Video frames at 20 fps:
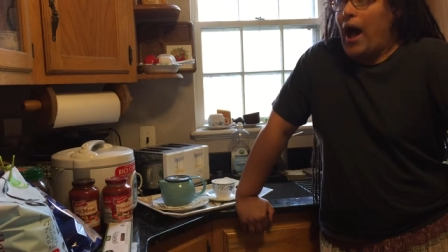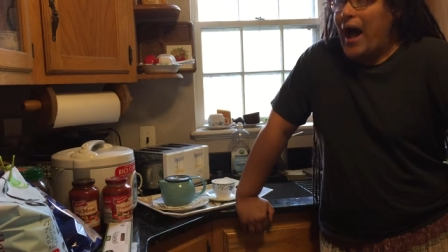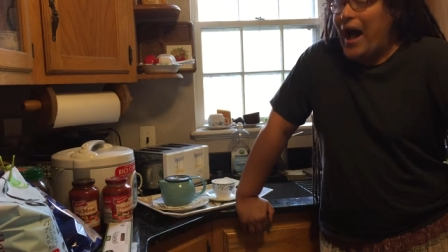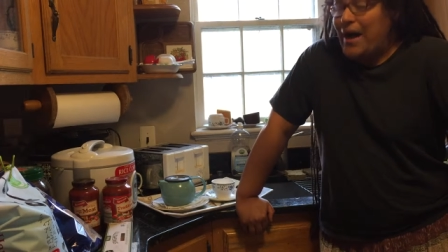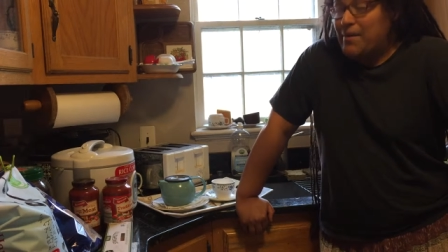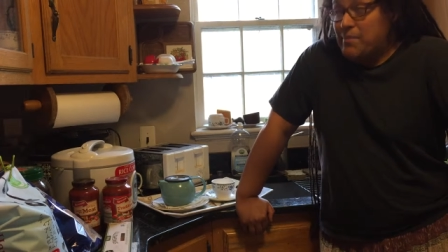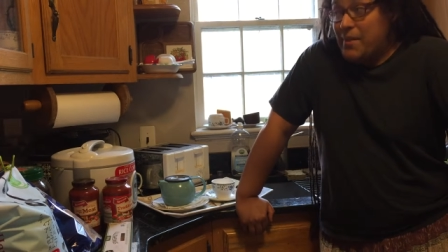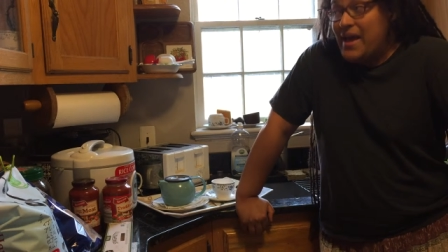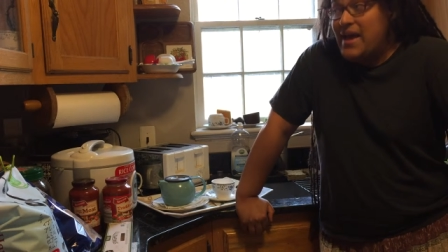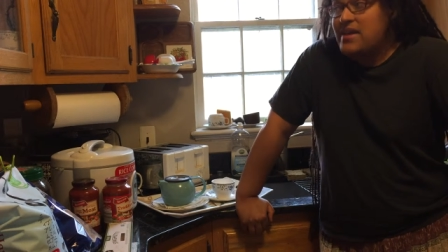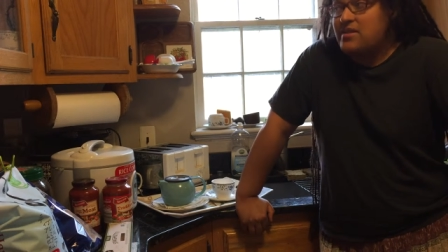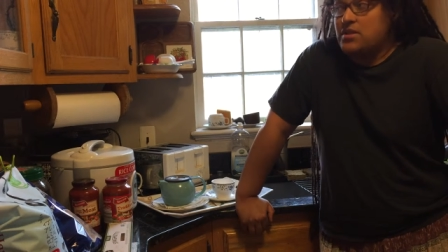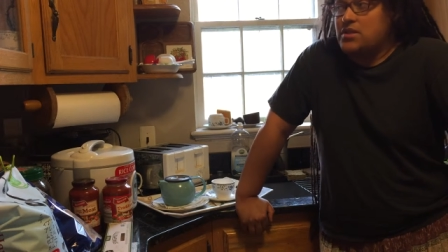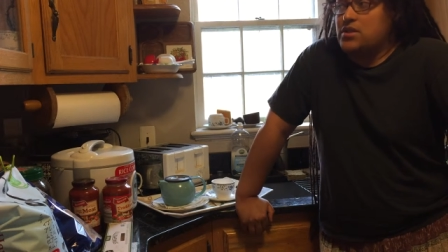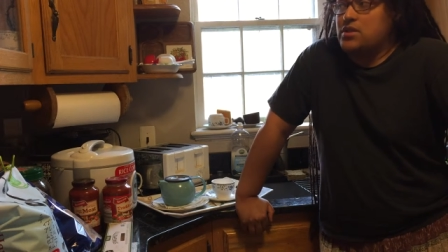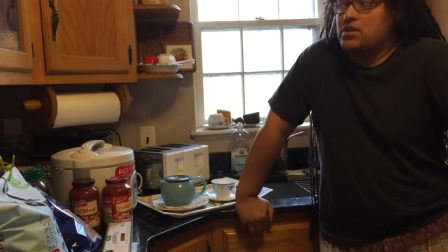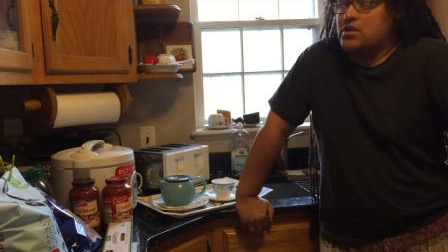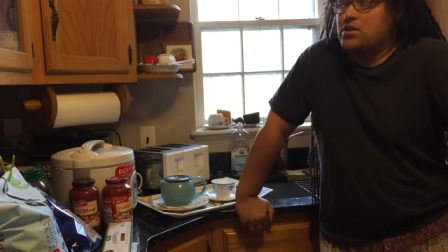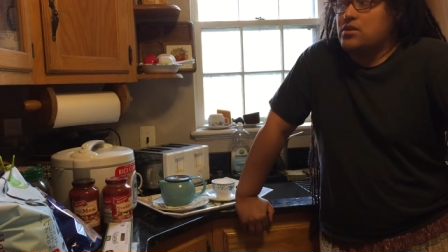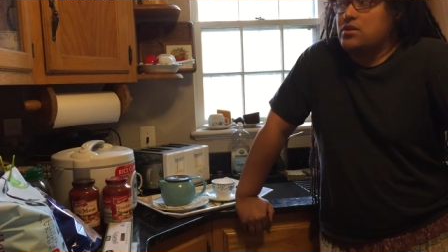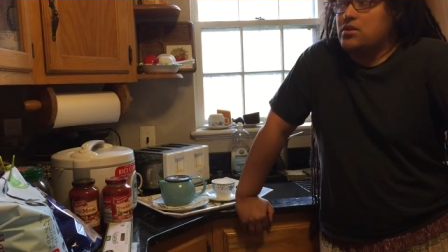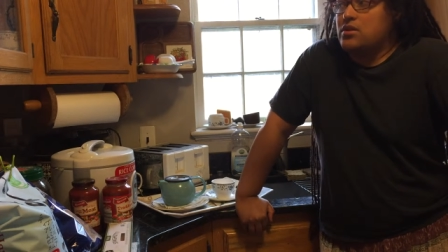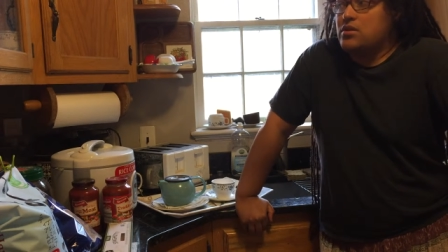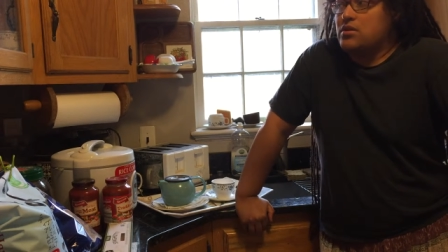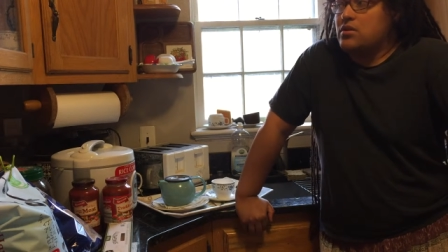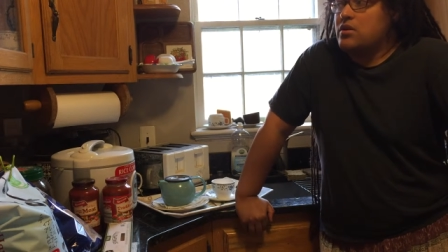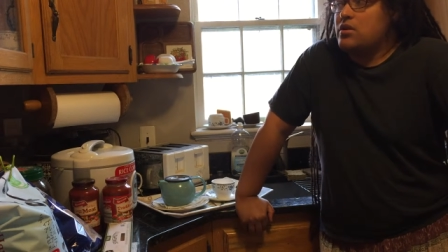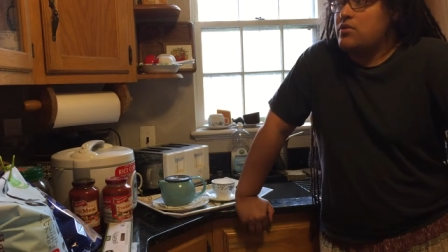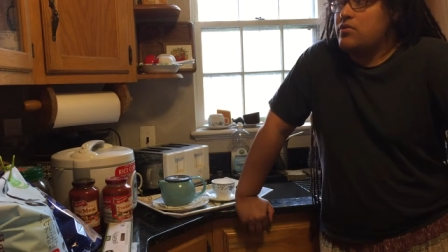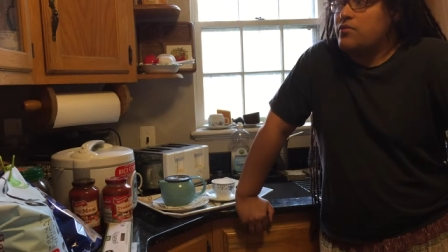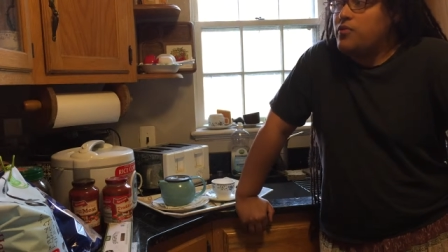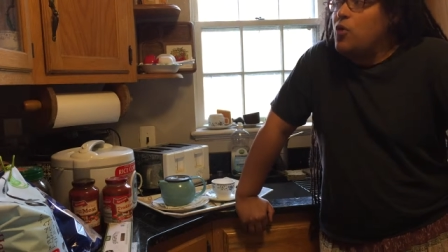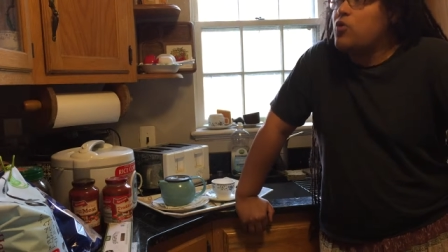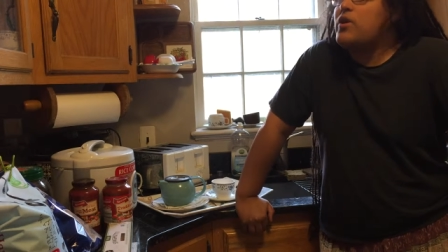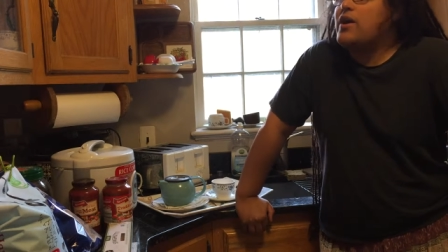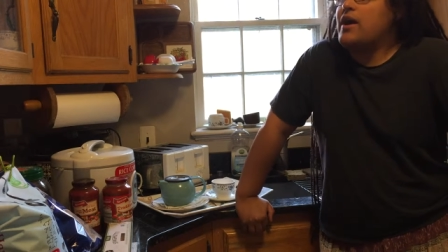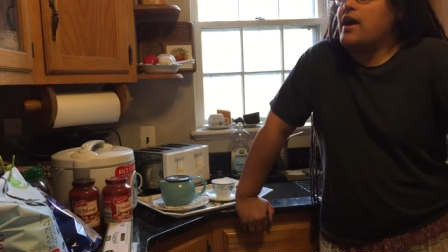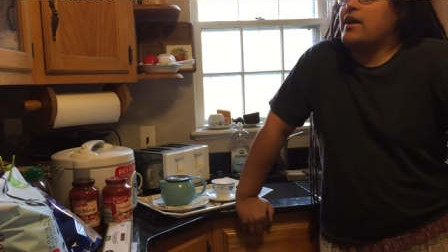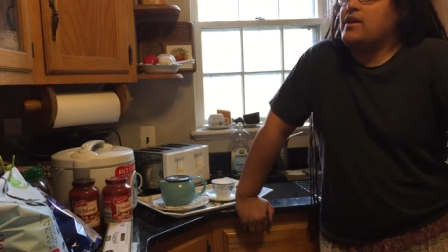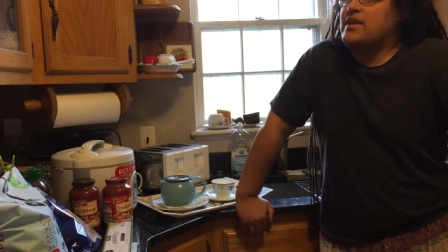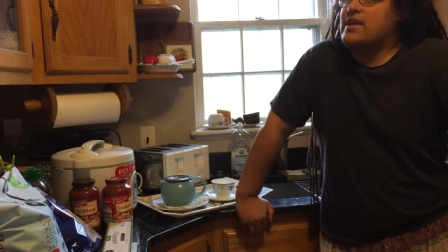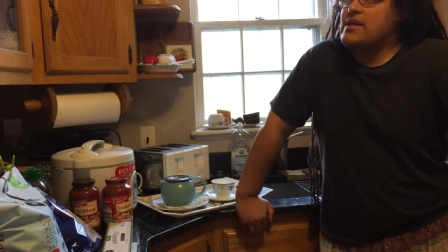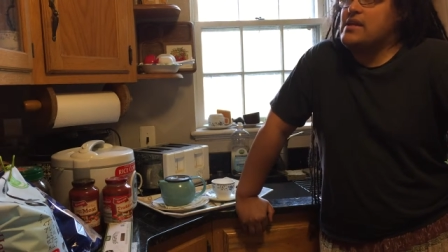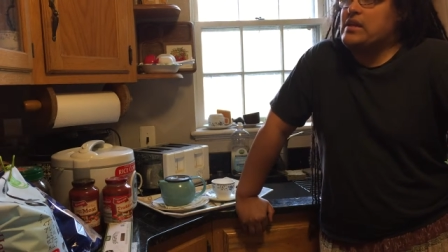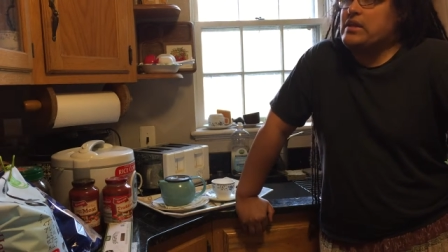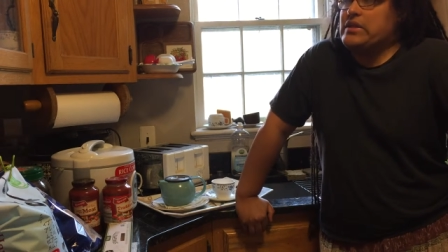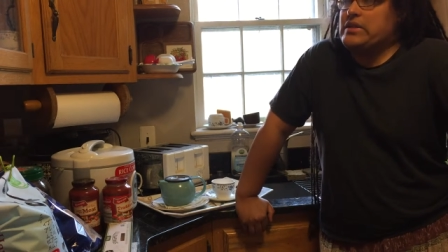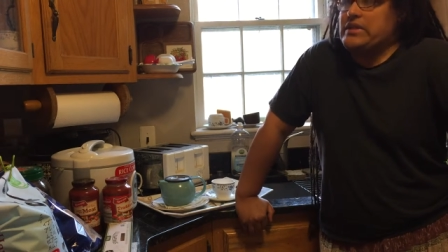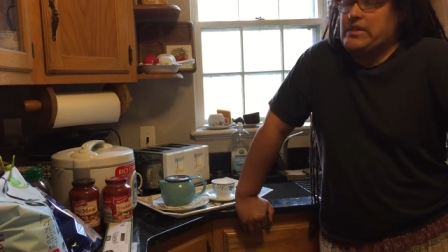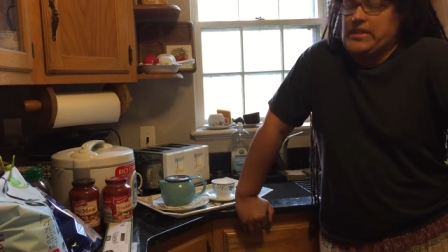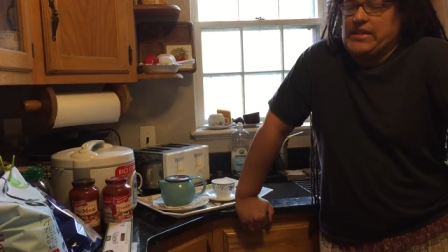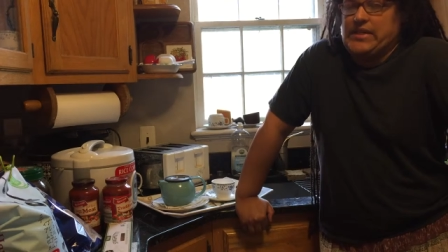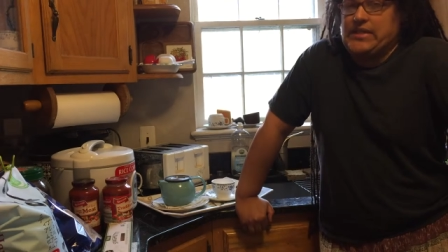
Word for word: I meant Folding Ideas